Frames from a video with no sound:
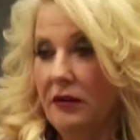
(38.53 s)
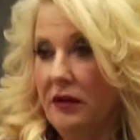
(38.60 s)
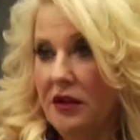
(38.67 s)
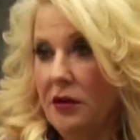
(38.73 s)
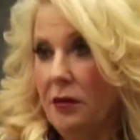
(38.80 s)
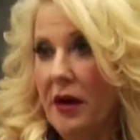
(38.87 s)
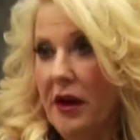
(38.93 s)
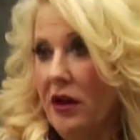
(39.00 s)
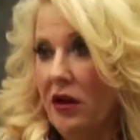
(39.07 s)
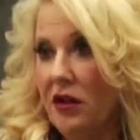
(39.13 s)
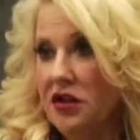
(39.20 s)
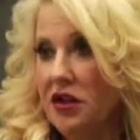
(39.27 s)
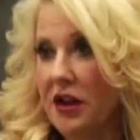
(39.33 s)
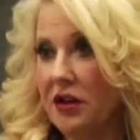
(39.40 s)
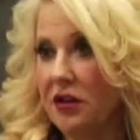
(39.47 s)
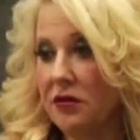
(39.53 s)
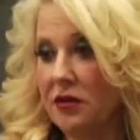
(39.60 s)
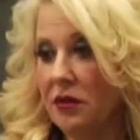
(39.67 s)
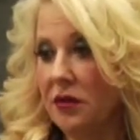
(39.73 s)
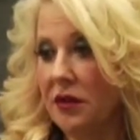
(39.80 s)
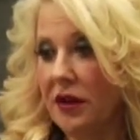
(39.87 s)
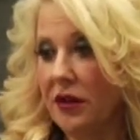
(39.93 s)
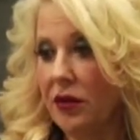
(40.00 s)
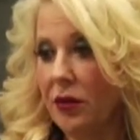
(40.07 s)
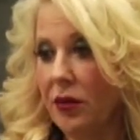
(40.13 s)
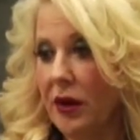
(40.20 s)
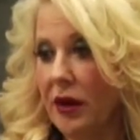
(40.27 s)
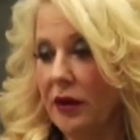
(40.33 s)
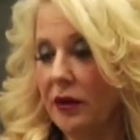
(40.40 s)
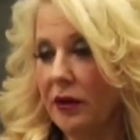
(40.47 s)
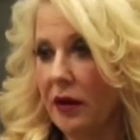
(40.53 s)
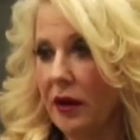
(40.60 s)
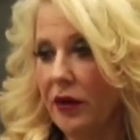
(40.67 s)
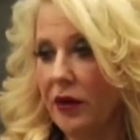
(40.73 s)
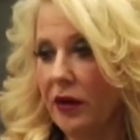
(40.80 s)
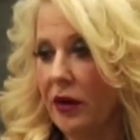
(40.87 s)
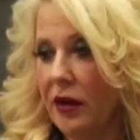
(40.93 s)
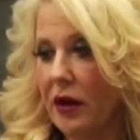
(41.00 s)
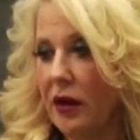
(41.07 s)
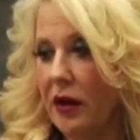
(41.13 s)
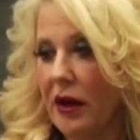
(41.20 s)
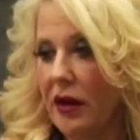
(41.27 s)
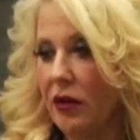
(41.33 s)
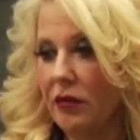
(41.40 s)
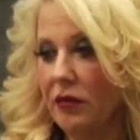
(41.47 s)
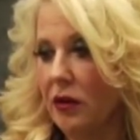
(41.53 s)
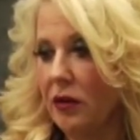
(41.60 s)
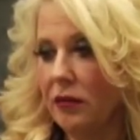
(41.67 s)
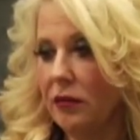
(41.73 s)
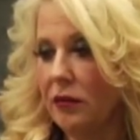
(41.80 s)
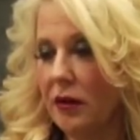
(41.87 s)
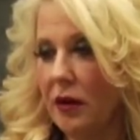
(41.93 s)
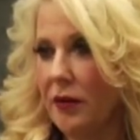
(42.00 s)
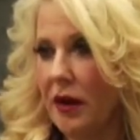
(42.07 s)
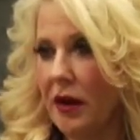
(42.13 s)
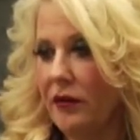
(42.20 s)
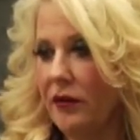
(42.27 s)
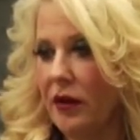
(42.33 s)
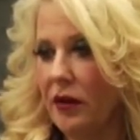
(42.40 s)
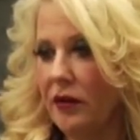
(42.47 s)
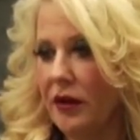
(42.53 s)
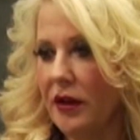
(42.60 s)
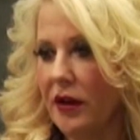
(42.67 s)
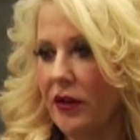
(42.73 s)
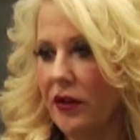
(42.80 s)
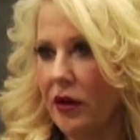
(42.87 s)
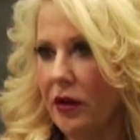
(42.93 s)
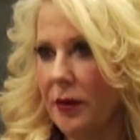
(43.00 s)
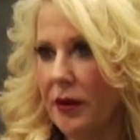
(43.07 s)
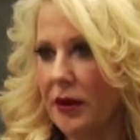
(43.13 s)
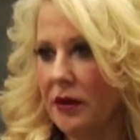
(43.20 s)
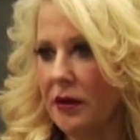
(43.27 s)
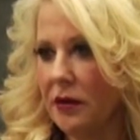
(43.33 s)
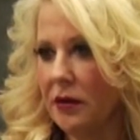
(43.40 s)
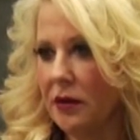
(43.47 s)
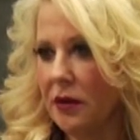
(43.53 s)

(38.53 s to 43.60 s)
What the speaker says: To my knowledge, I don't know any other way. I don't know. I'm not involved in other companies.